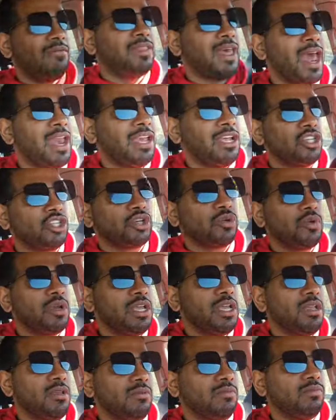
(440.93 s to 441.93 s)
that
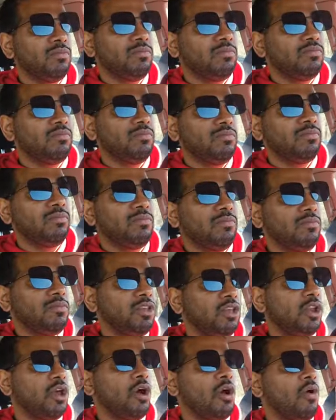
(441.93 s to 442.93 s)
injury,
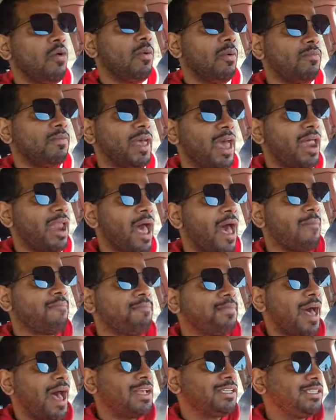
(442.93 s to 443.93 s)
you know, that I,
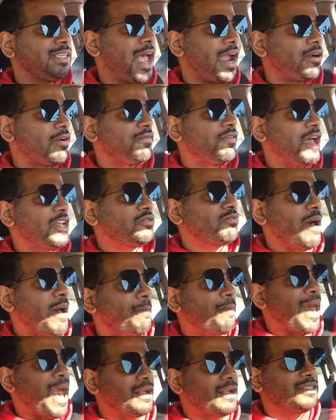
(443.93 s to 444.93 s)
I sacrificed my
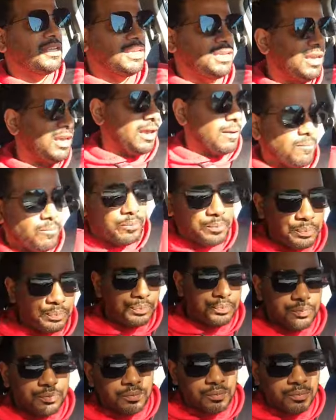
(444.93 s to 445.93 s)
back to get.
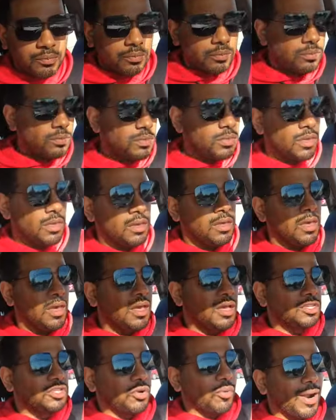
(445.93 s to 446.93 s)

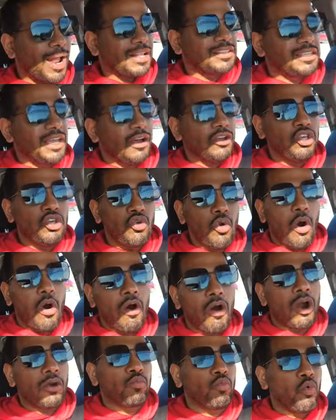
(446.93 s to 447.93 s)
So when I tell you
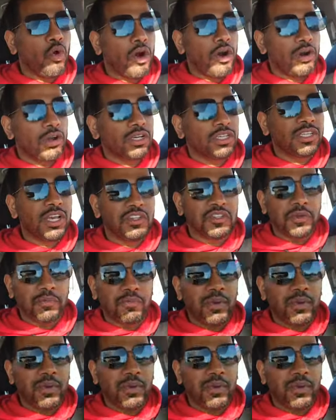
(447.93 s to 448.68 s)
hard work doesn't